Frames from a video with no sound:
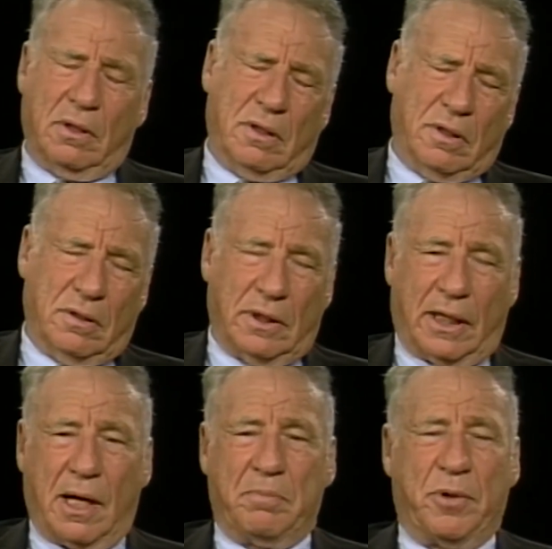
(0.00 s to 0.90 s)
Oh,
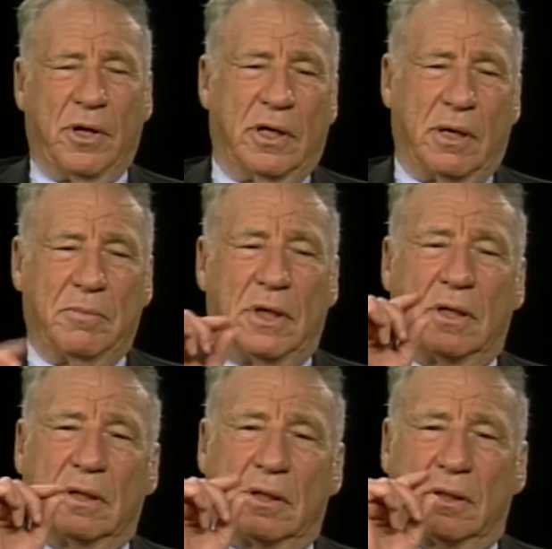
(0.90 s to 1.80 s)
like a bird, a
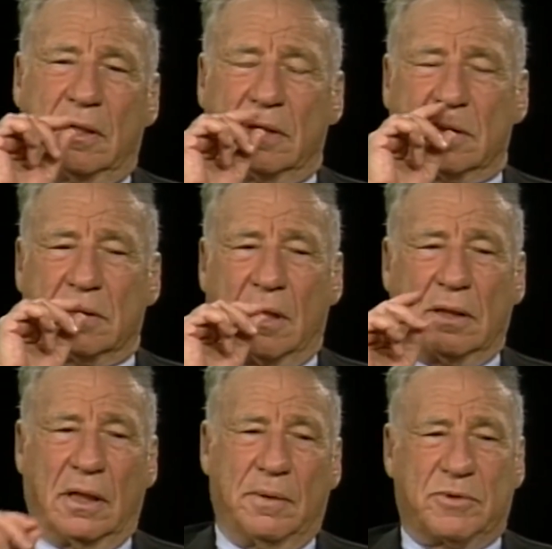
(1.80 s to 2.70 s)
million little kisses on
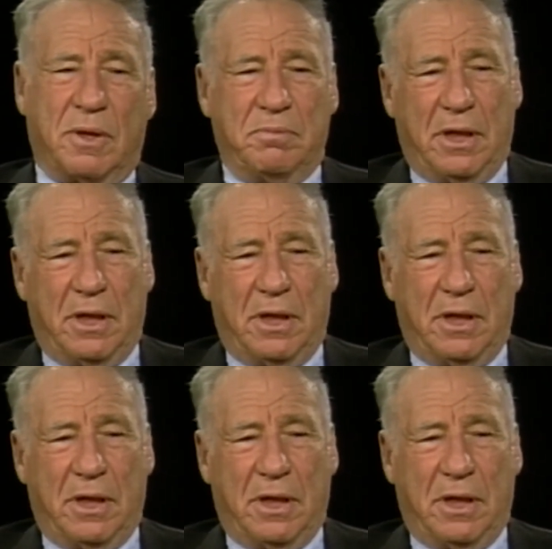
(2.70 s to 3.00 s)
the lips, a